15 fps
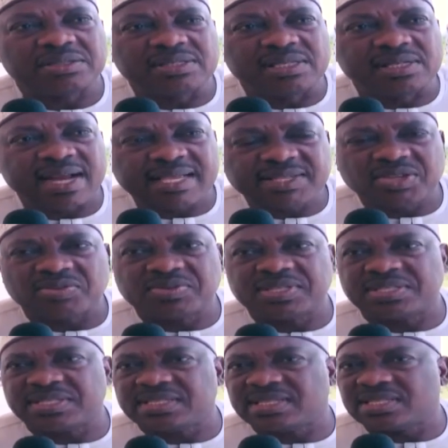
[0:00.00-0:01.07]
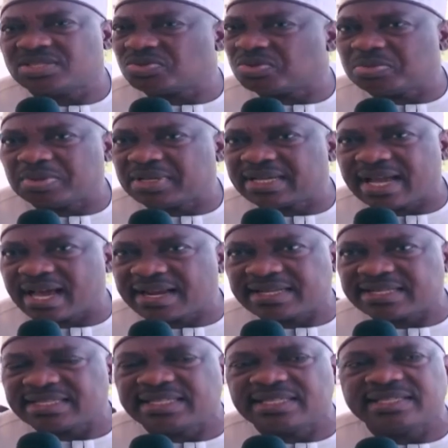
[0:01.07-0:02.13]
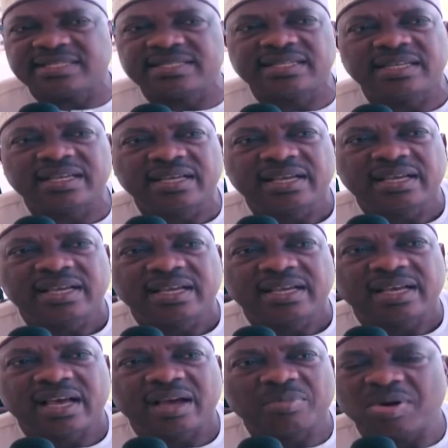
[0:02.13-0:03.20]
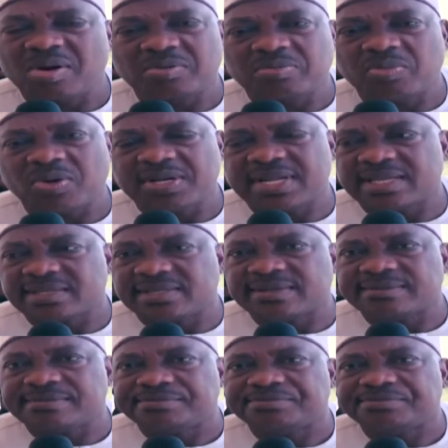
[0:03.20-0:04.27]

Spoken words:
the rights of citizens will be guaranteed, among others.